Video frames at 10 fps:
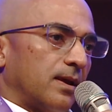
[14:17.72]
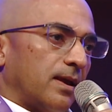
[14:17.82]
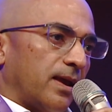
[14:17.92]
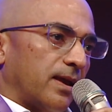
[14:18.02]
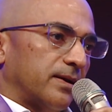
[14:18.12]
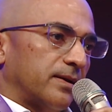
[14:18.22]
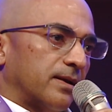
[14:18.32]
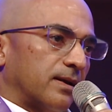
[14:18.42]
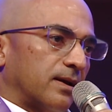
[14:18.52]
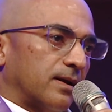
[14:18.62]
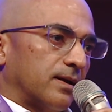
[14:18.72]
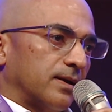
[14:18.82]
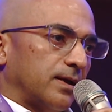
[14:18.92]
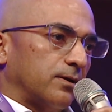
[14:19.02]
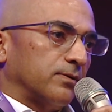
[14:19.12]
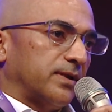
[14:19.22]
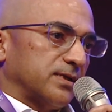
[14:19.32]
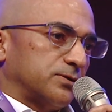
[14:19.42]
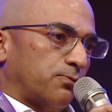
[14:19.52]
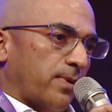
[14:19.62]
And,
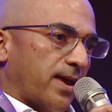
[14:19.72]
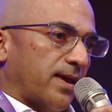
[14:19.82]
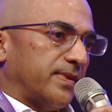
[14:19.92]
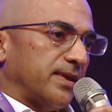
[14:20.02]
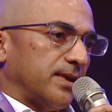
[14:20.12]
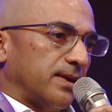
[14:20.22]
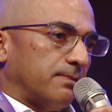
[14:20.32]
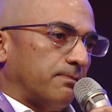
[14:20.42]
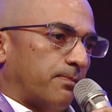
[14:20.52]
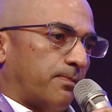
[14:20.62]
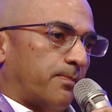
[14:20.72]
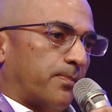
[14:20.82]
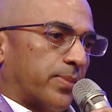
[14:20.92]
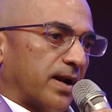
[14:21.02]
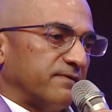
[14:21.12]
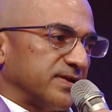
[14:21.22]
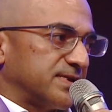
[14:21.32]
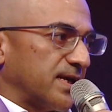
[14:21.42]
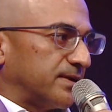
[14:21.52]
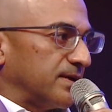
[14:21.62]
that's where the private
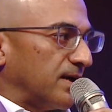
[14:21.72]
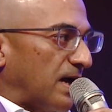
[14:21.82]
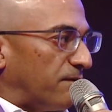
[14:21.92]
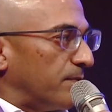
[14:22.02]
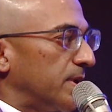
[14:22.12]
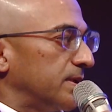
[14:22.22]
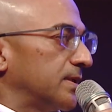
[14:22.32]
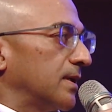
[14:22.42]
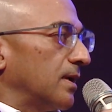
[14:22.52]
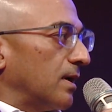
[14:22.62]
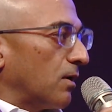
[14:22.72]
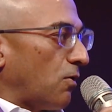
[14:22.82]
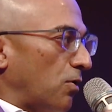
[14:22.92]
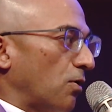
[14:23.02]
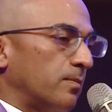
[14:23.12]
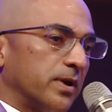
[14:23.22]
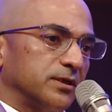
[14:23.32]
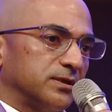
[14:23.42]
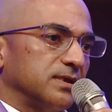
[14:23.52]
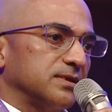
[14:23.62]
sector government
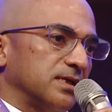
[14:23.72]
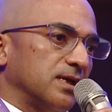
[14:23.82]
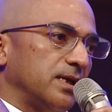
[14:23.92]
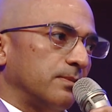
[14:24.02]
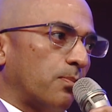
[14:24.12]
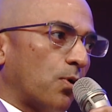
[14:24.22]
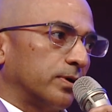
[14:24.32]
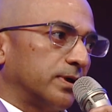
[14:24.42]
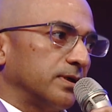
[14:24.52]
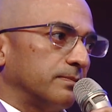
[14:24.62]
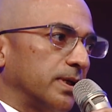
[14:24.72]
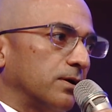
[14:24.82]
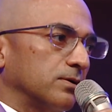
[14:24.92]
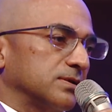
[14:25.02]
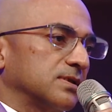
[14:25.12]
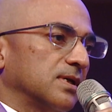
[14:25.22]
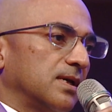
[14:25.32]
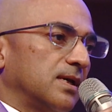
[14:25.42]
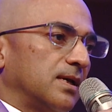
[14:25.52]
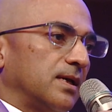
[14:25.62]
collaboration is really important because
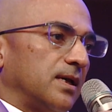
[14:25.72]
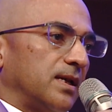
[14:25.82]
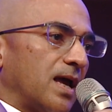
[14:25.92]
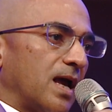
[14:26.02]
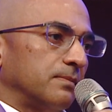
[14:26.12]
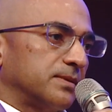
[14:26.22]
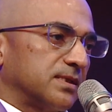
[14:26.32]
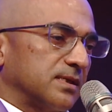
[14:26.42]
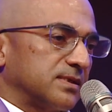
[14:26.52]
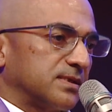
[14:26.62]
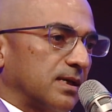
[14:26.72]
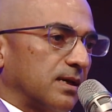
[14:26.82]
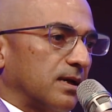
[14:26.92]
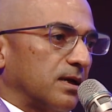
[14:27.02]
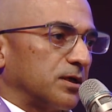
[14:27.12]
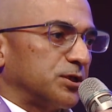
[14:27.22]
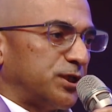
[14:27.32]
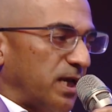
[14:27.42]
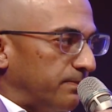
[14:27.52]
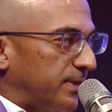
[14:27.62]
it helps us
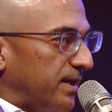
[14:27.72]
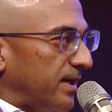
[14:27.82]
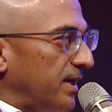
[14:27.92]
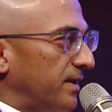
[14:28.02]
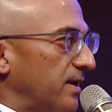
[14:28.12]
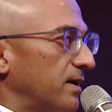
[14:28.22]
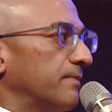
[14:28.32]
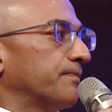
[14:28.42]
shape that area.